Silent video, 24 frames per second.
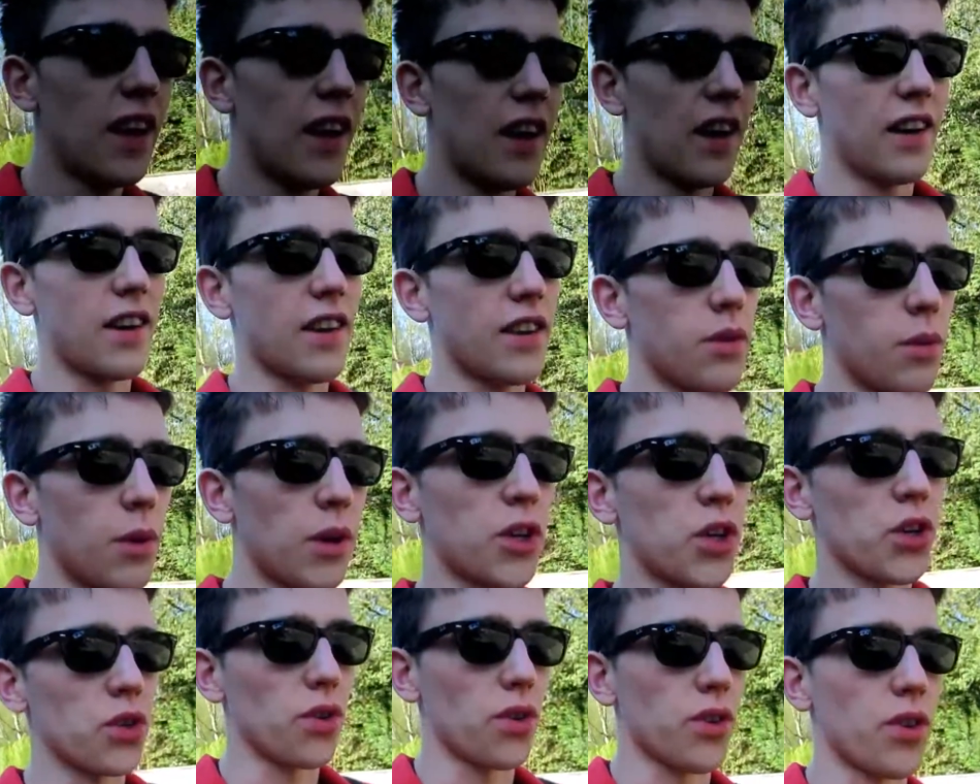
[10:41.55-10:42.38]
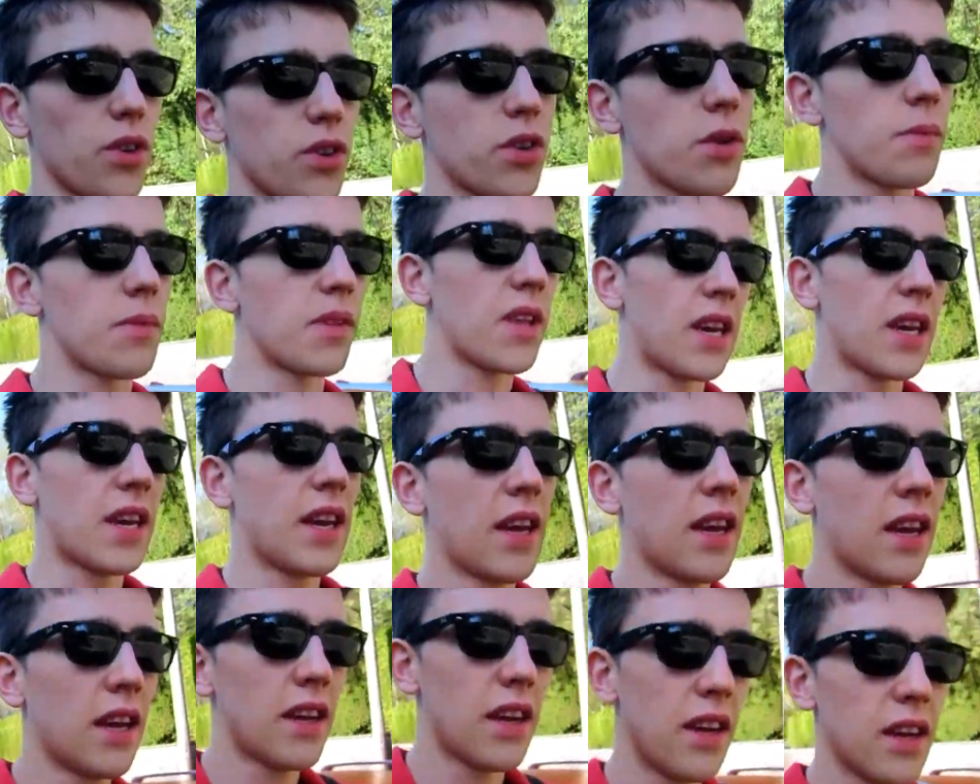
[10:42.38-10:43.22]
I need to wear shorts or something.
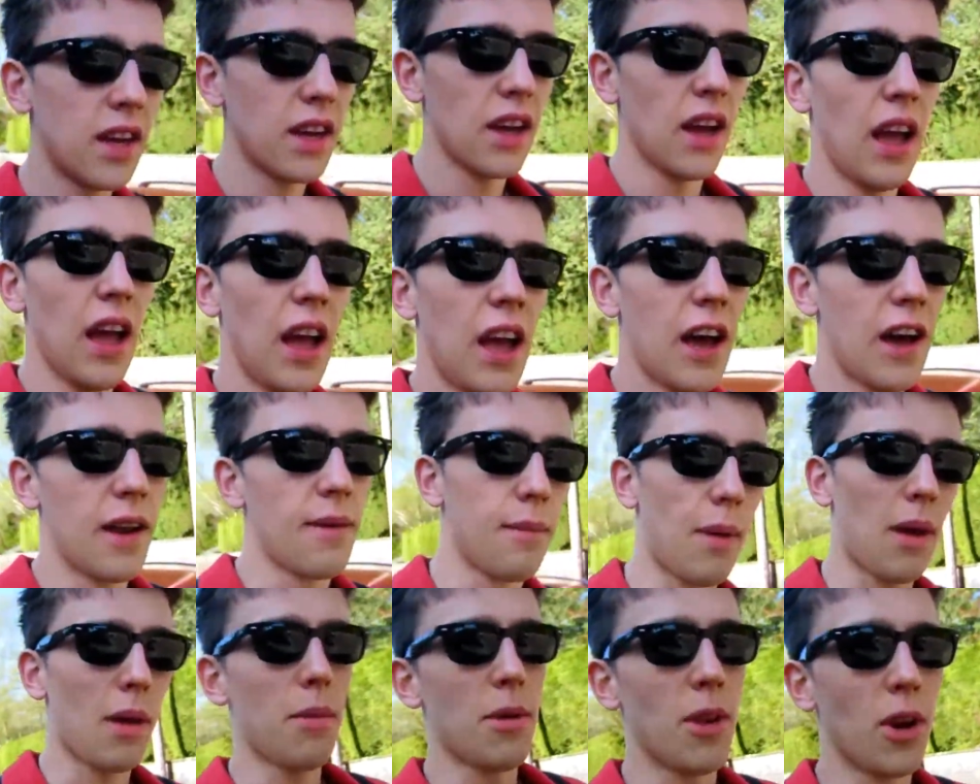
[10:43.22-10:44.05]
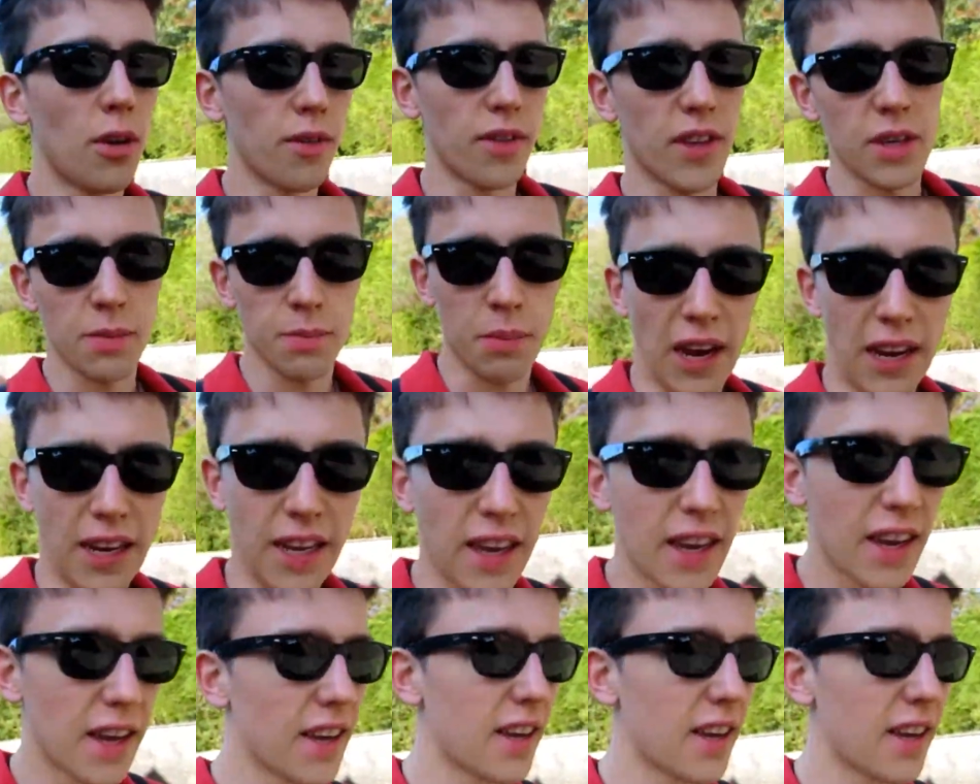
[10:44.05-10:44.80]
And maybe not this bag.